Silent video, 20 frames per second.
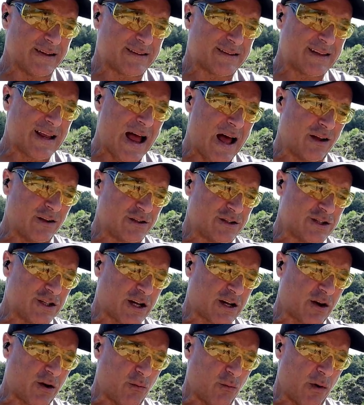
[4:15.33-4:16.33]

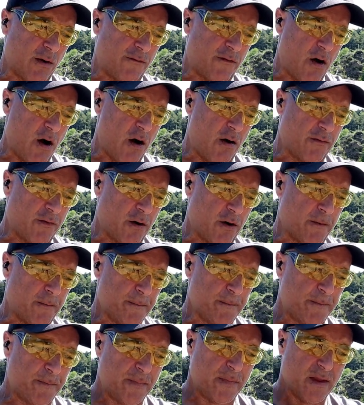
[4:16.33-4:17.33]
nostalgic revolver
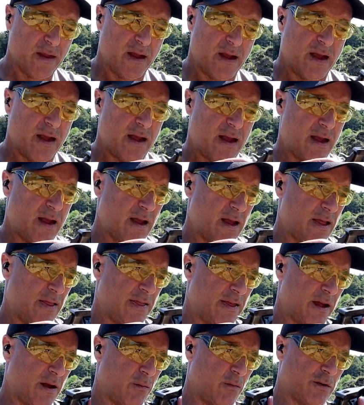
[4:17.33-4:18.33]
uh,
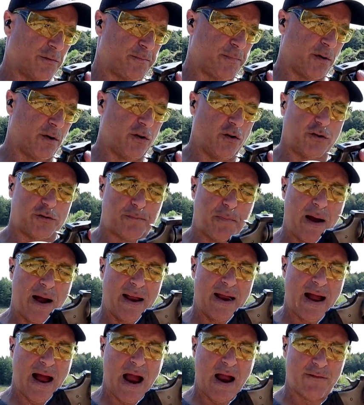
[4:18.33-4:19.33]
that was produced
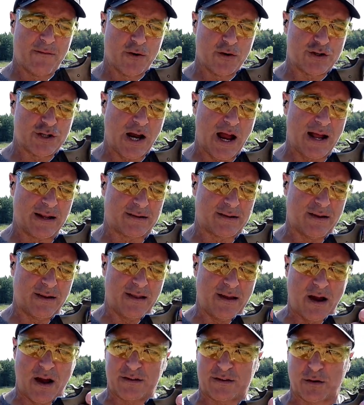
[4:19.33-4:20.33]
by Iver
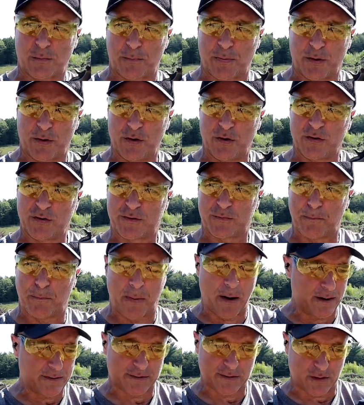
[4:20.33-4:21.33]
Johnson. They also produced
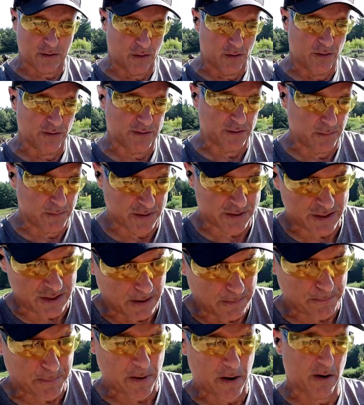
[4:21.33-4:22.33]
bicycles and
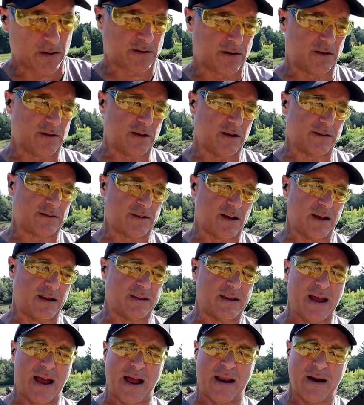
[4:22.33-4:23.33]
machine parts and things
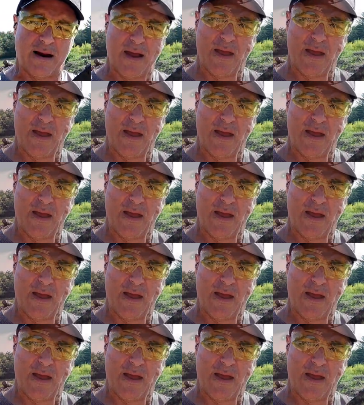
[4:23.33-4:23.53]
like that.